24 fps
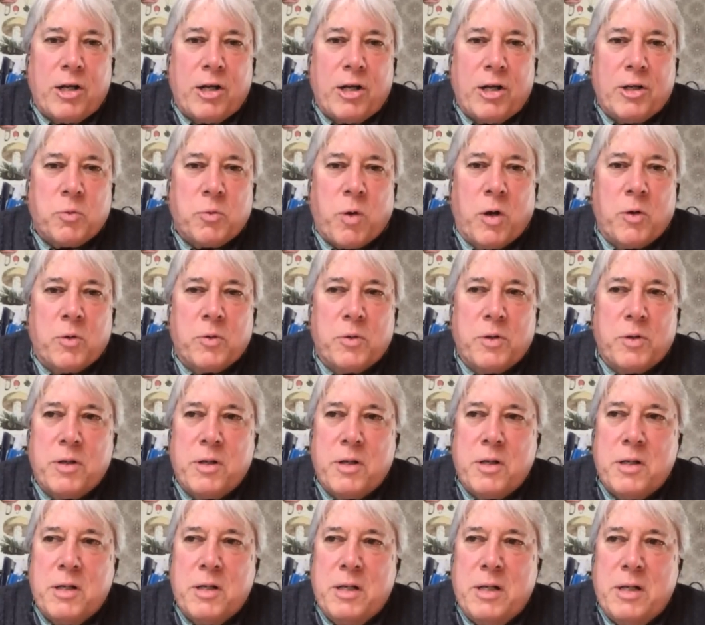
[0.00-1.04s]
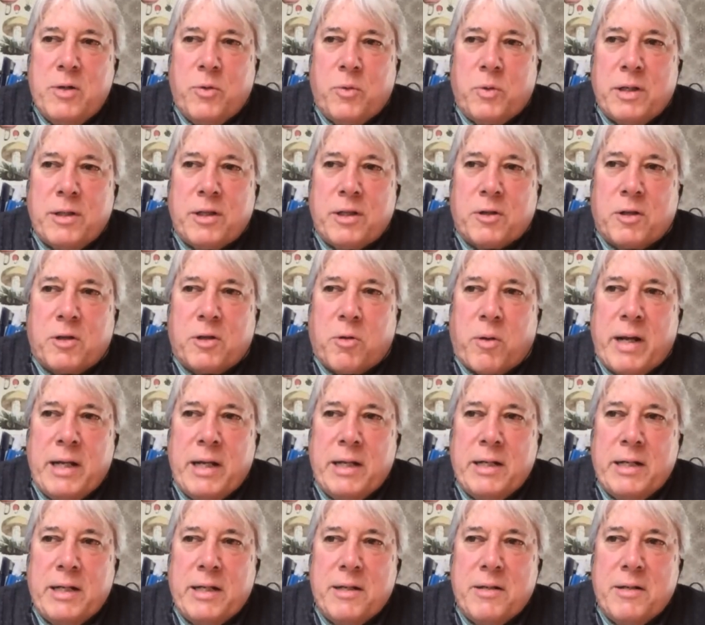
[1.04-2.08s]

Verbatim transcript: who wrote one of the great